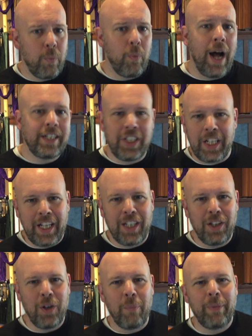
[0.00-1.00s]
watch it
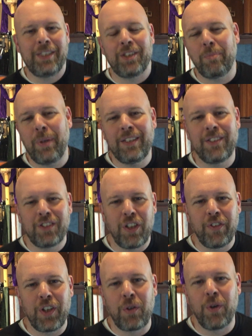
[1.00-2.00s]
in little bits and pieces
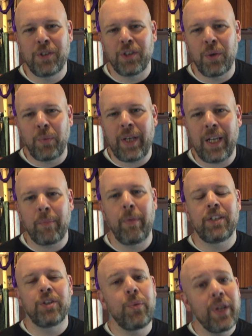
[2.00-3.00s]
over the course of the week,
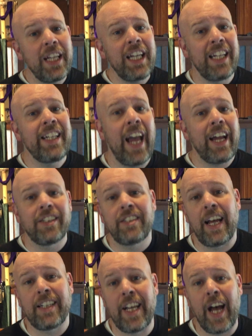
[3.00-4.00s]
but to really engage
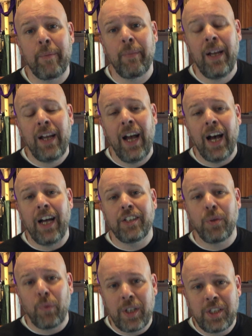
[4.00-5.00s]
that time,
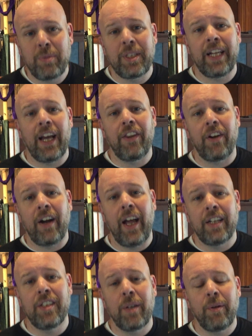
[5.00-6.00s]
to worship together
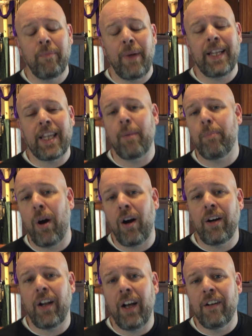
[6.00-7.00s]
and to make that
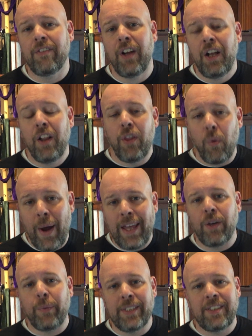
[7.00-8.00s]
part of the way
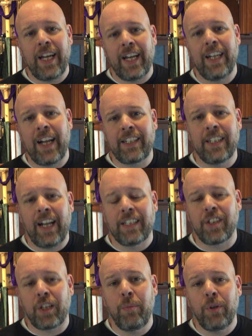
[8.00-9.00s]
that we stay connected
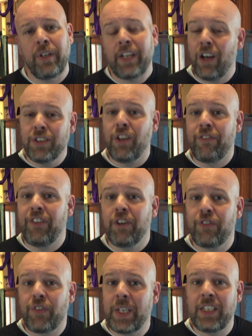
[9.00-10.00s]
as a community. Also, feel
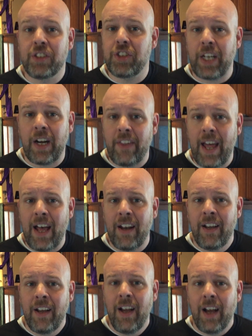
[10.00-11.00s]
free to share that.